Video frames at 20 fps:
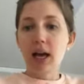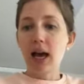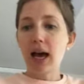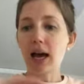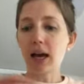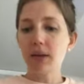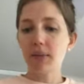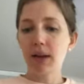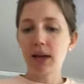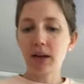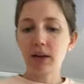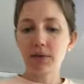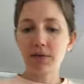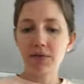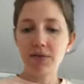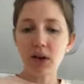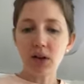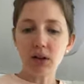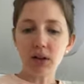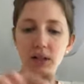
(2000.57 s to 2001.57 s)
how to make a
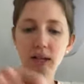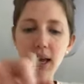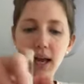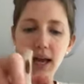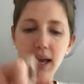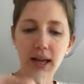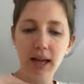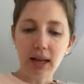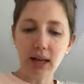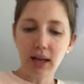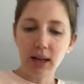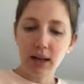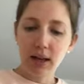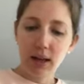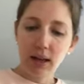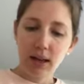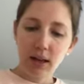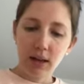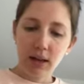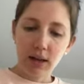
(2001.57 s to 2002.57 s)
filled egg
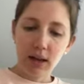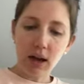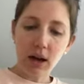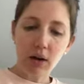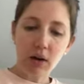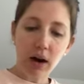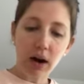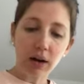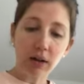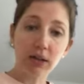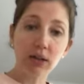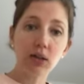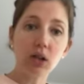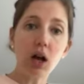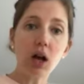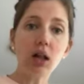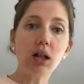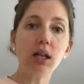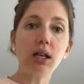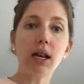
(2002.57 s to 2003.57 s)
or a
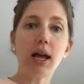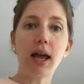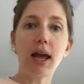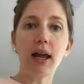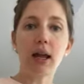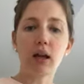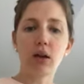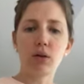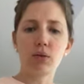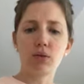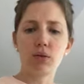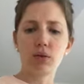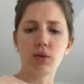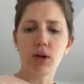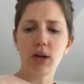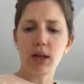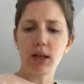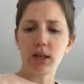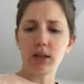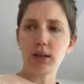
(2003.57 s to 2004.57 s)
solid egg. Oh,
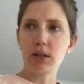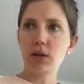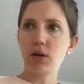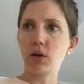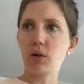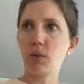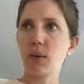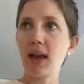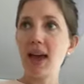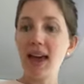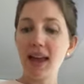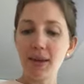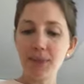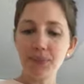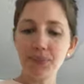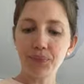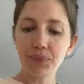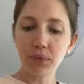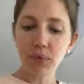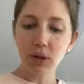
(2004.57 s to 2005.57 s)
sorry, that's in your way.
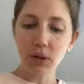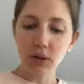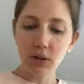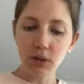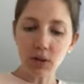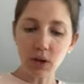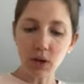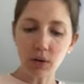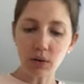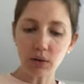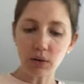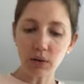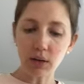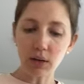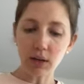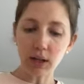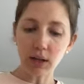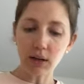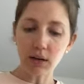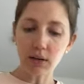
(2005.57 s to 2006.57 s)
So
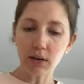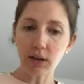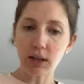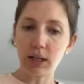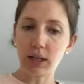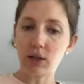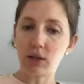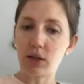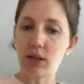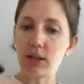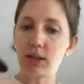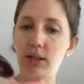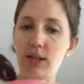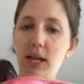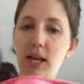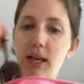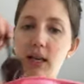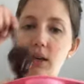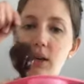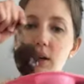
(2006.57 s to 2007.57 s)
literally just
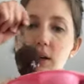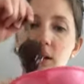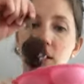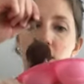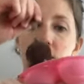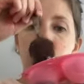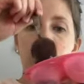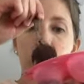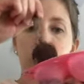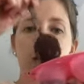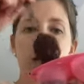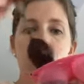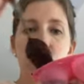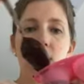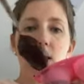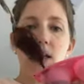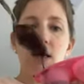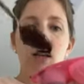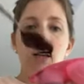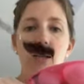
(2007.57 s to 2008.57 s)
take your
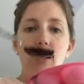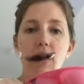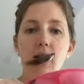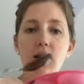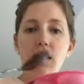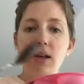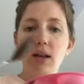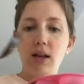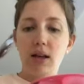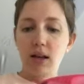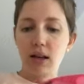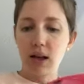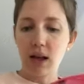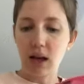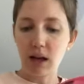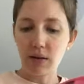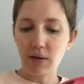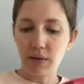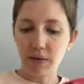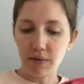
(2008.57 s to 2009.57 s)
chocolate
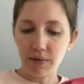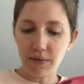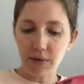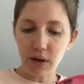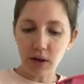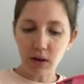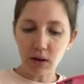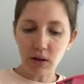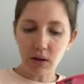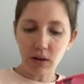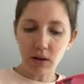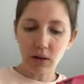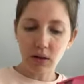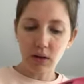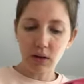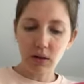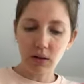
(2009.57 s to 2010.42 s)
and fill.